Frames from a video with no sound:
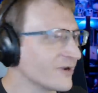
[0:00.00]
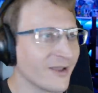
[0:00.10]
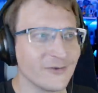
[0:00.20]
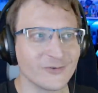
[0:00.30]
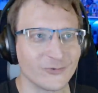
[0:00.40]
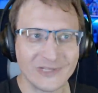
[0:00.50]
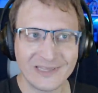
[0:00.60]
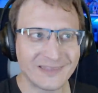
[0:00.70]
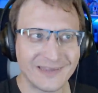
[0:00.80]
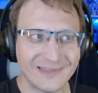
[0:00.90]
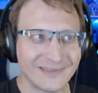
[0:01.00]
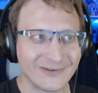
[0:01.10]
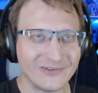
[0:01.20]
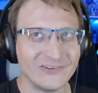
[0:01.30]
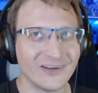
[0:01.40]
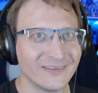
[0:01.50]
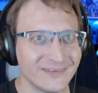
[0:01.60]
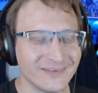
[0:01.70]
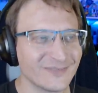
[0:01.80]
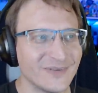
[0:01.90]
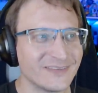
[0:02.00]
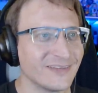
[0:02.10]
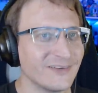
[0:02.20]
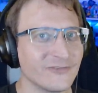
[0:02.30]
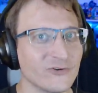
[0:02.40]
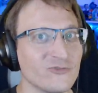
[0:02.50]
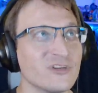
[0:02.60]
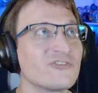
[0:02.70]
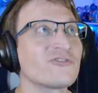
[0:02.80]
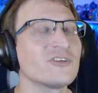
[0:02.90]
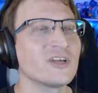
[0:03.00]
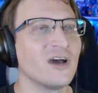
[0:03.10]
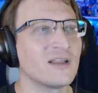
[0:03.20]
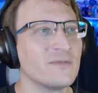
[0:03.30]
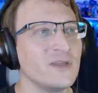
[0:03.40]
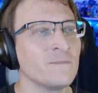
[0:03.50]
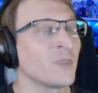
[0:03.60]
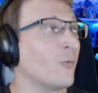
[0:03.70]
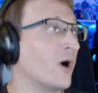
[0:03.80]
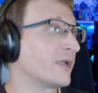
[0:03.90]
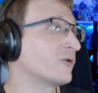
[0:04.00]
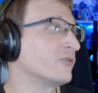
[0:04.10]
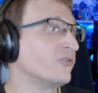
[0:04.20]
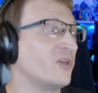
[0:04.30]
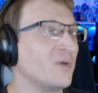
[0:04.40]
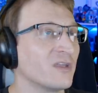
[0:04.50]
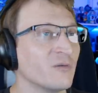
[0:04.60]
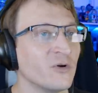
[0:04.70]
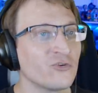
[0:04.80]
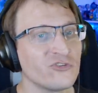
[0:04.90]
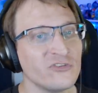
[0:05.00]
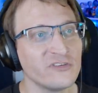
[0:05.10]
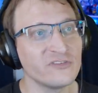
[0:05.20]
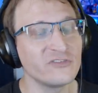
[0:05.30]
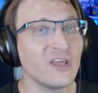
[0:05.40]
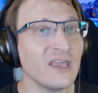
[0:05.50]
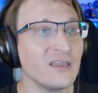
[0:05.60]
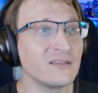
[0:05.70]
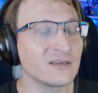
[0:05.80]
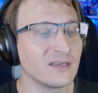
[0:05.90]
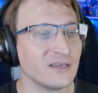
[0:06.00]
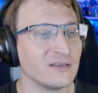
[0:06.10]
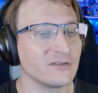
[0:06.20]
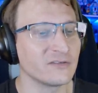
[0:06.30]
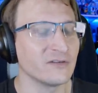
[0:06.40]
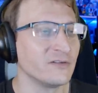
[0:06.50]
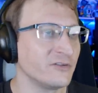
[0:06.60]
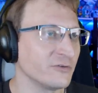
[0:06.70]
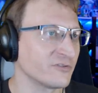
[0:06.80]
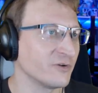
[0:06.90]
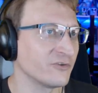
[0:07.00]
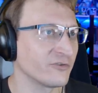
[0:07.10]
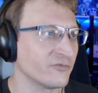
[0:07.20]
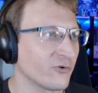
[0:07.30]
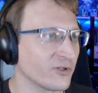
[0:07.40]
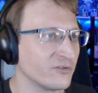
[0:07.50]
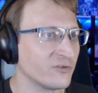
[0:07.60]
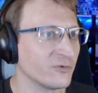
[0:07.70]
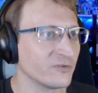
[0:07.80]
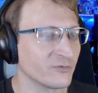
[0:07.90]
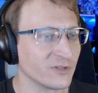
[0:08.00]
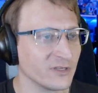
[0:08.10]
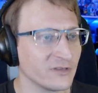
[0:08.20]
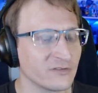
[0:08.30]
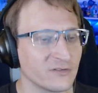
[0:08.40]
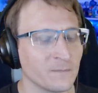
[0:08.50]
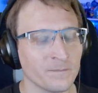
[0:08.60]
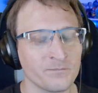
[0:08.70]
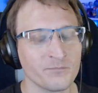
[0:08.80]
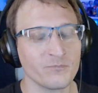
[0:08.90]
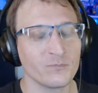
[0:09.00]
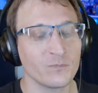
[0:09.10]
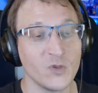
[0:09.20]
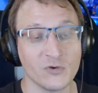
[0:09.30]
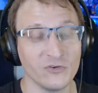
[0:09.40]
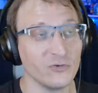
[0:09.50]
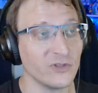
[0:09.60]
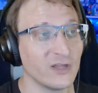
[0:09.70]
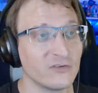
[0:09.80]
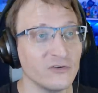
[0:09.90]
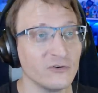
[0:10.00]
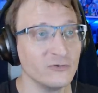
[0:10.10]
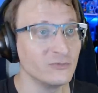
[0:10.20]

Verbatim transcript: else really think they're just dismissing for judicial economy? Why couldn't they make a motion to stay the case until Squadron 42 is released? You could do that too.